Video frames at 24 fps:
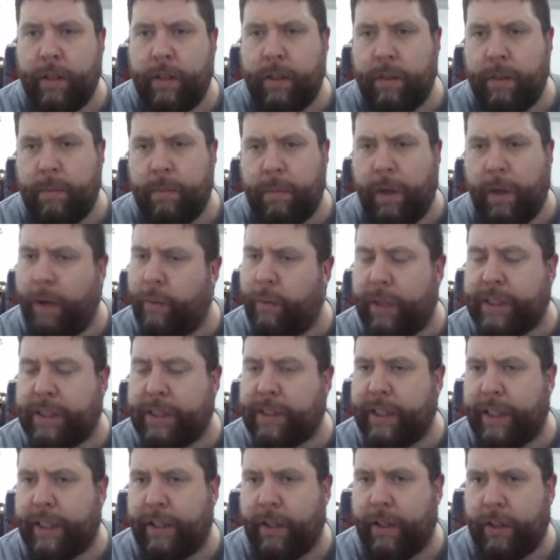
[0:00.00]
My
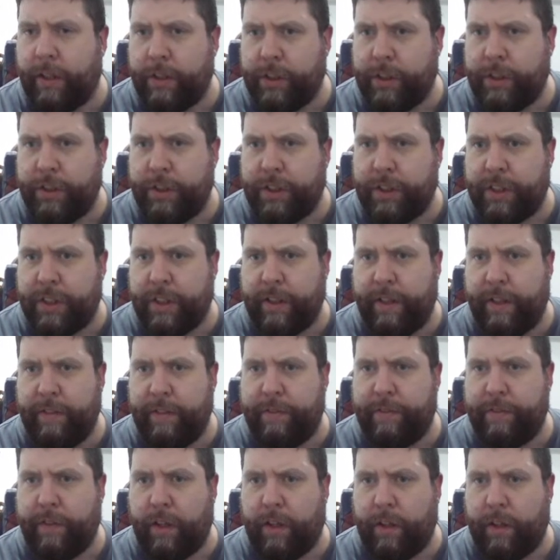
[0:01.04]
wrestling coach used to
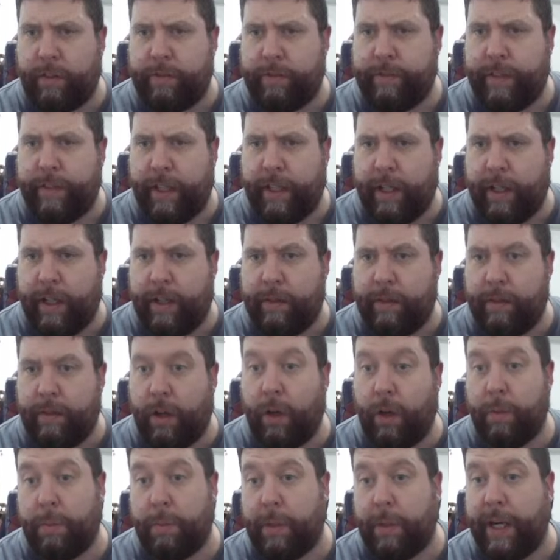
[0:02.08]
live off
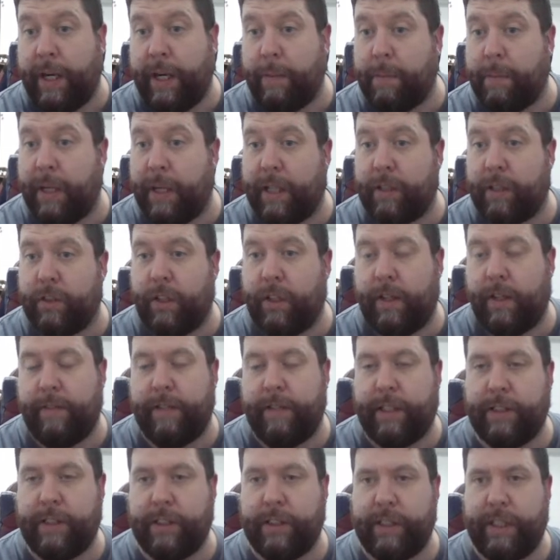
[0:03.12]
on Brandon Park Drive,
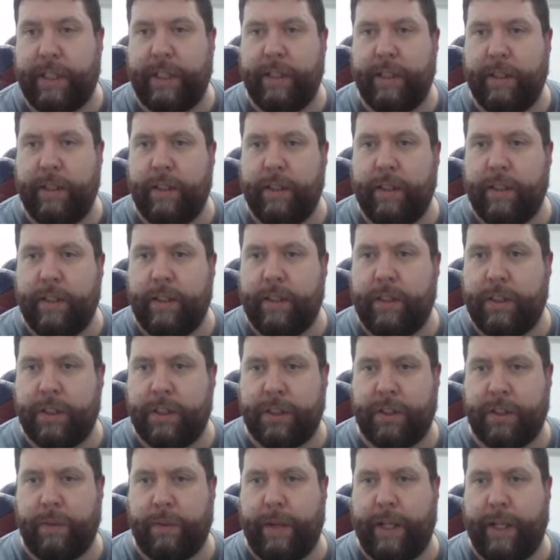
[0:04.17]
actually,
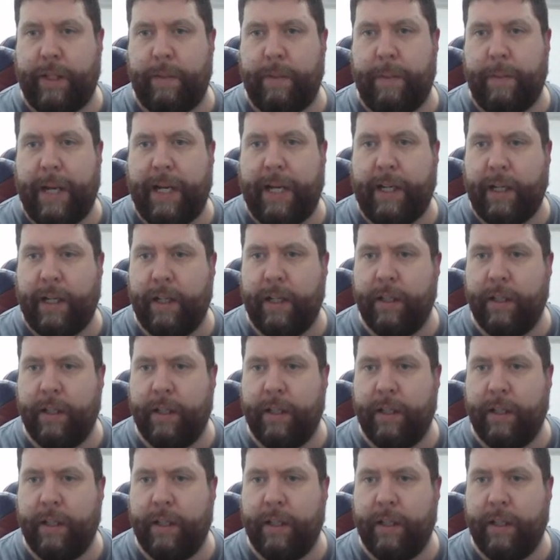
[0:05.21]
just around the back.